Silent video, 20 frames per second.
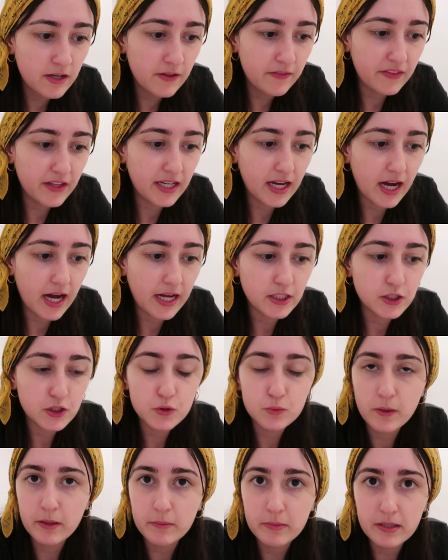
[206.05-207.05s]
They kind of
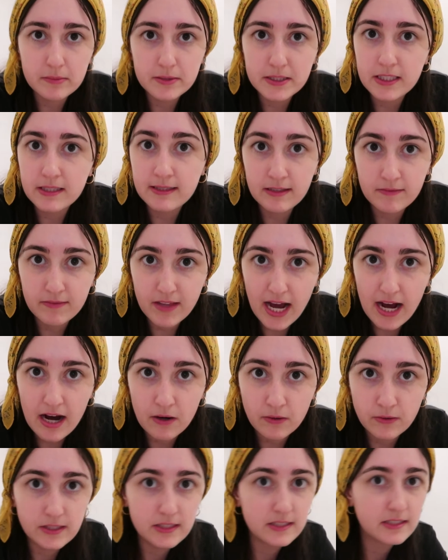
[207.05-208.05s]
just want to be able to leave the
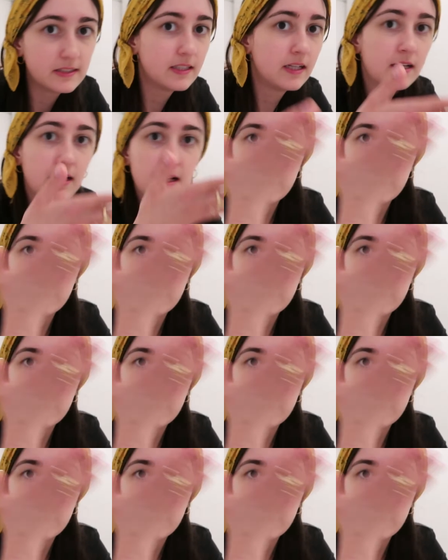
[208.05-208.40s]
house